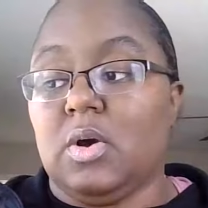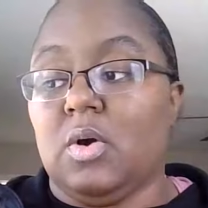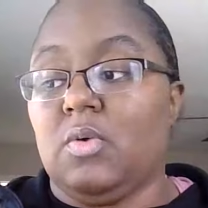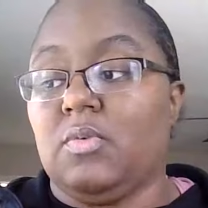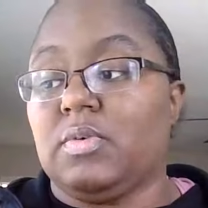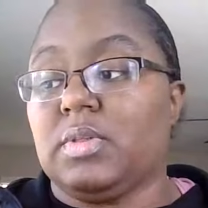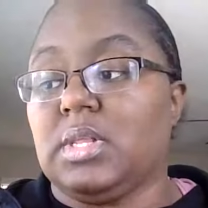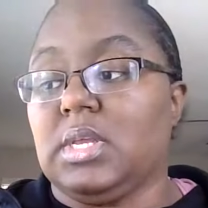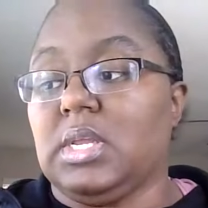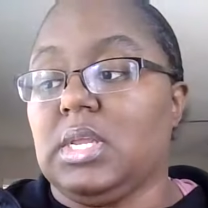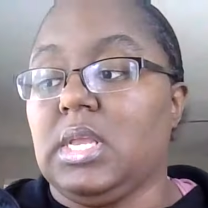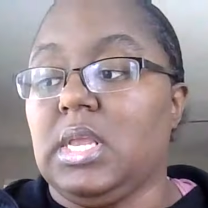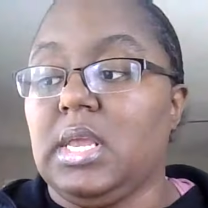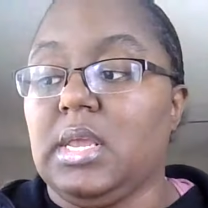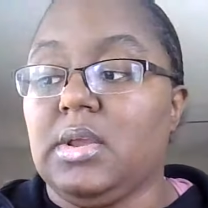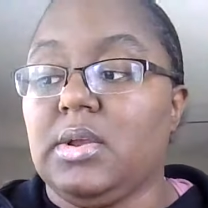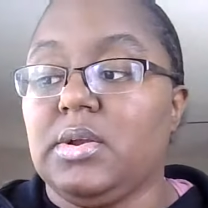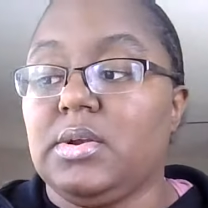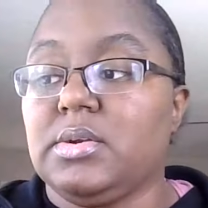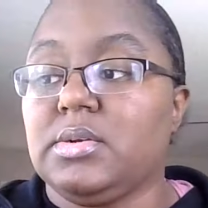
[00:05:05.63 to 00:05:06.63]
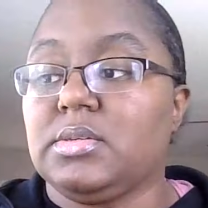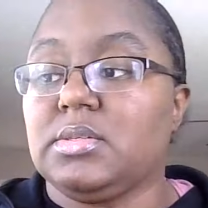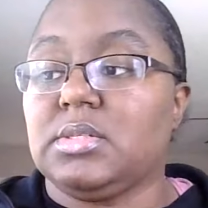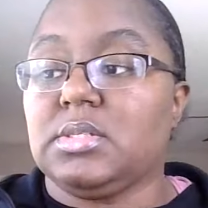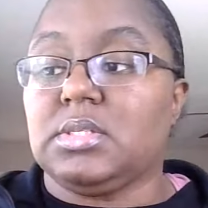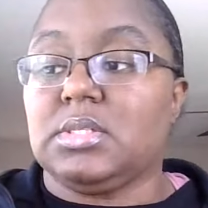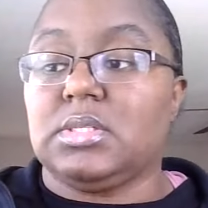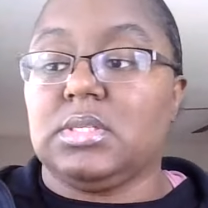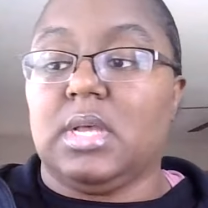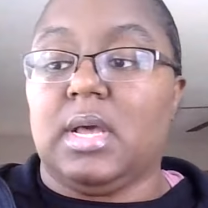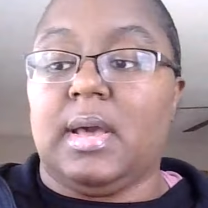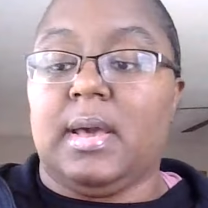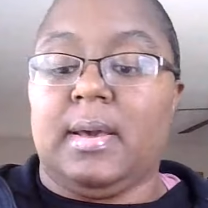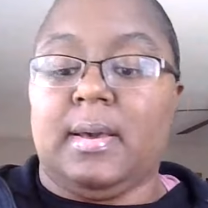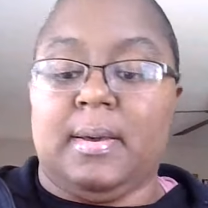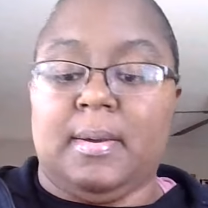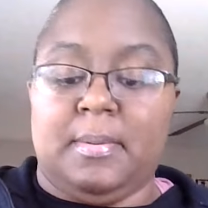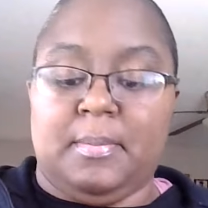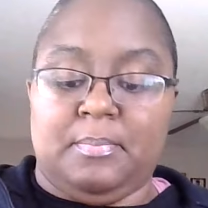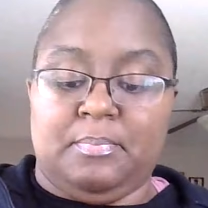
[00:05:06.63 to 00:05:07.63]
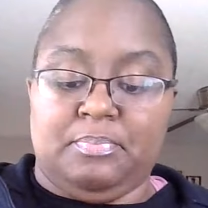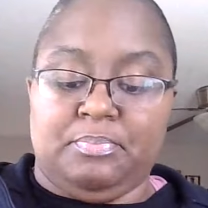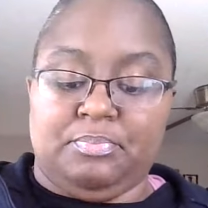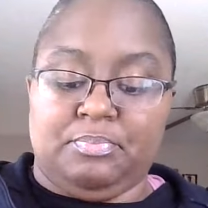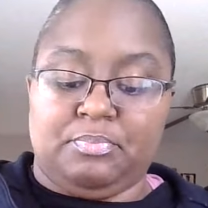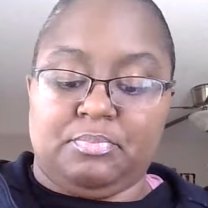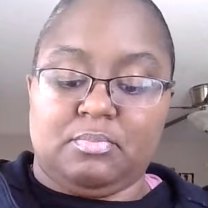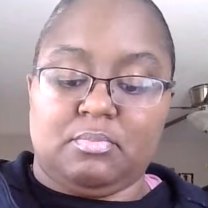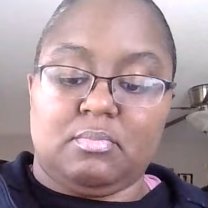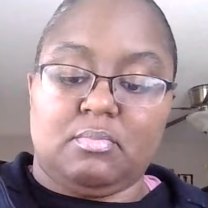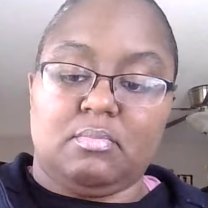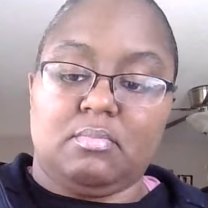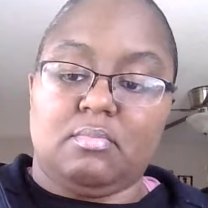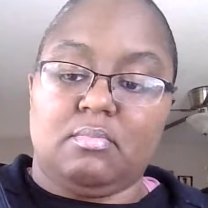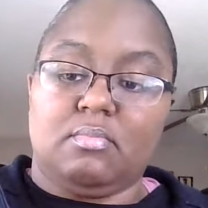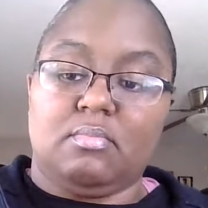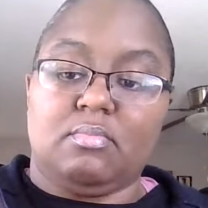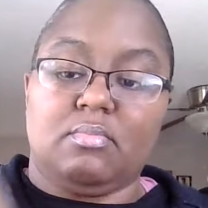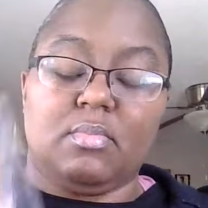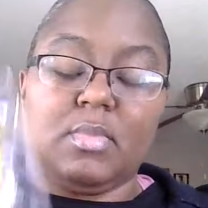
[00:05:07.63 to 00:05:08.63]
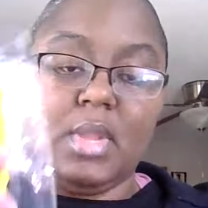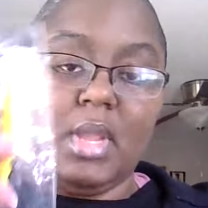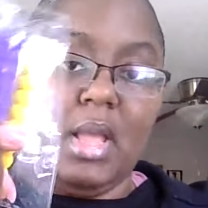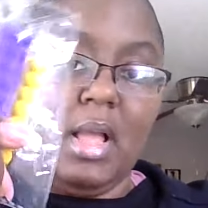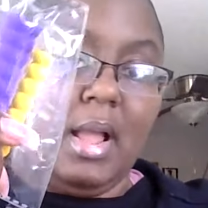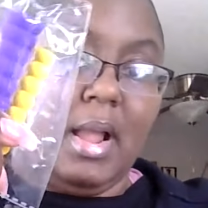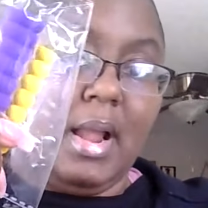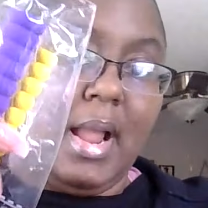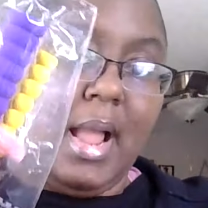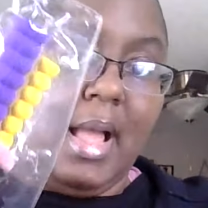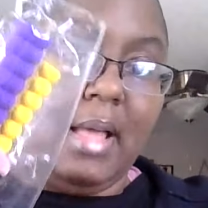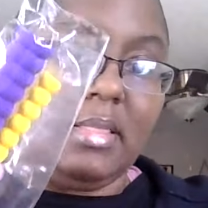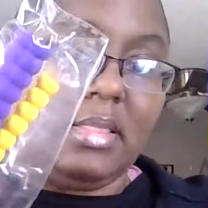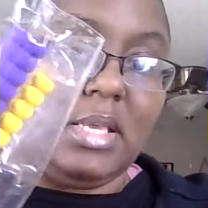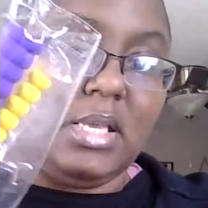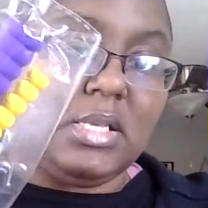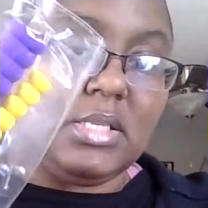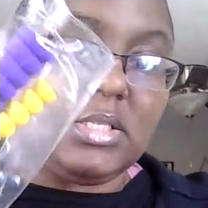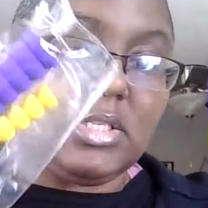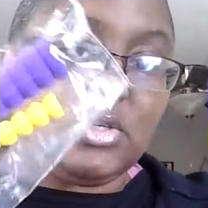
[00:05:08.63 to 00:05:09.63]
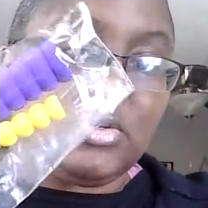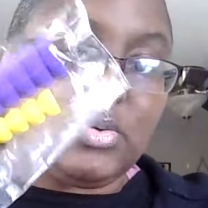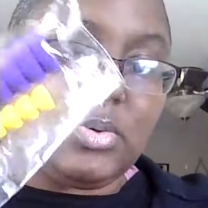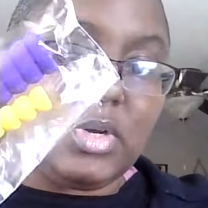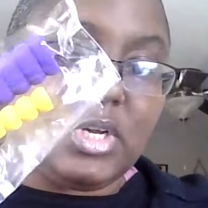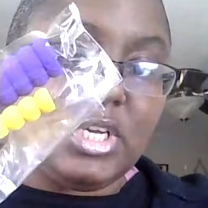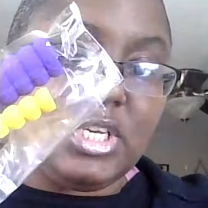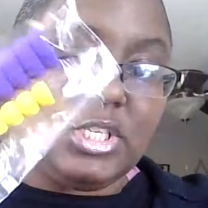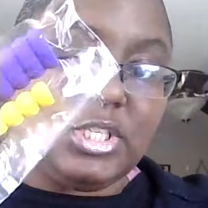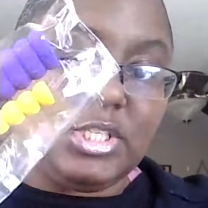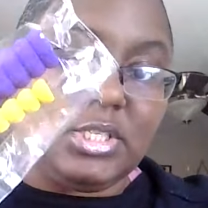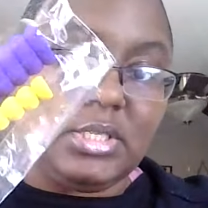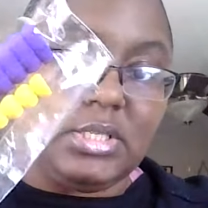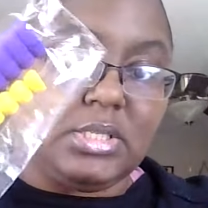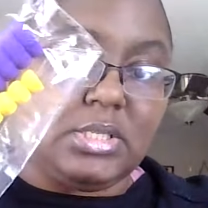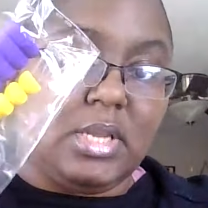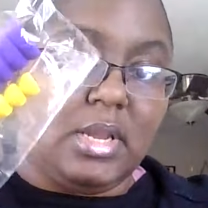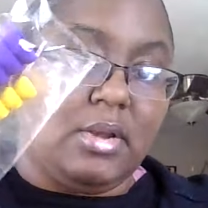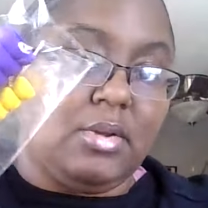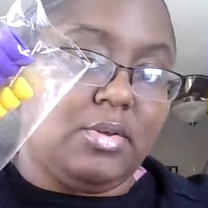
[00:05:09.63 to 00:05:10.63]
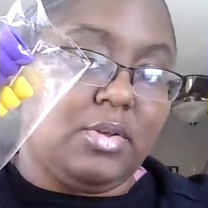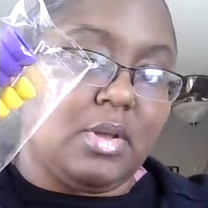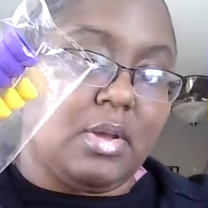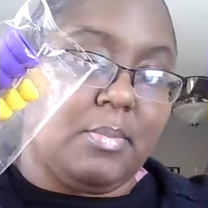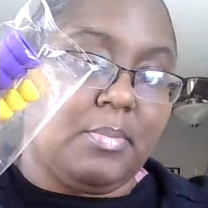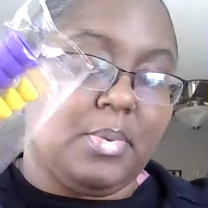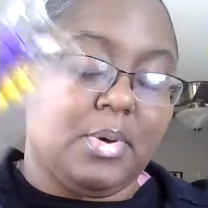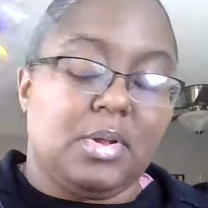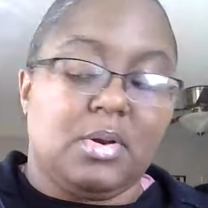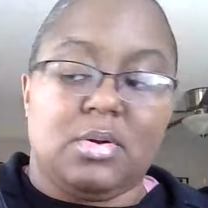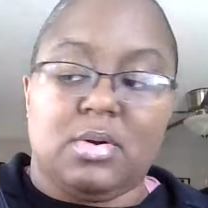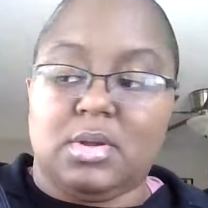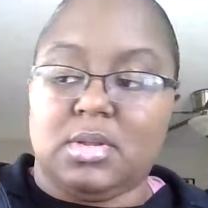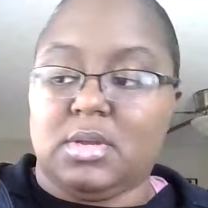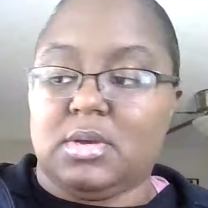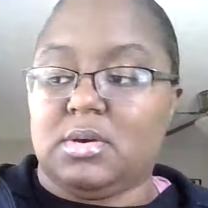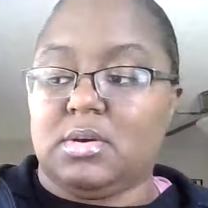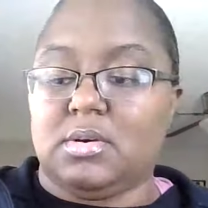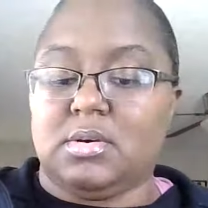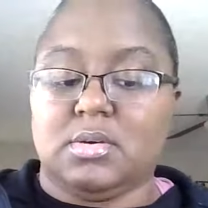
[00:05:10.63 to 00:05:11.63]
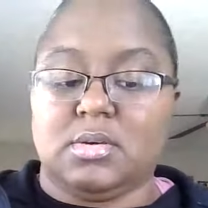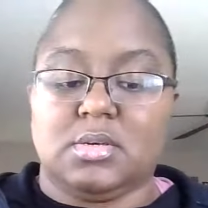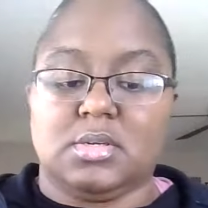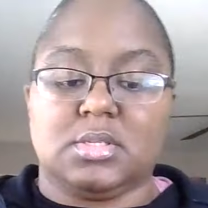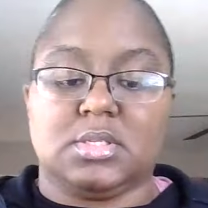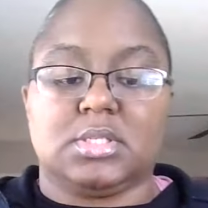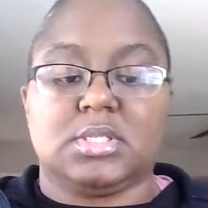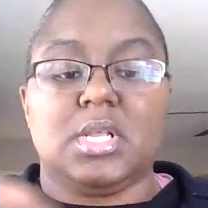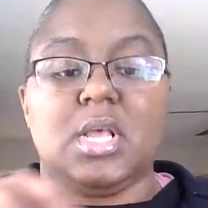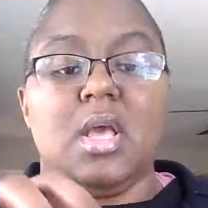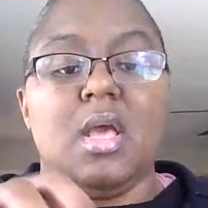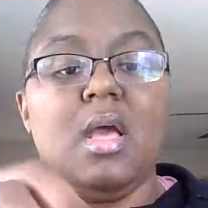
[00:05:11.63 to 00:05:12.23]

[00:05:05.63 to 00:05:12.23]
over the years. I got these little cushions here you can put on your hooks.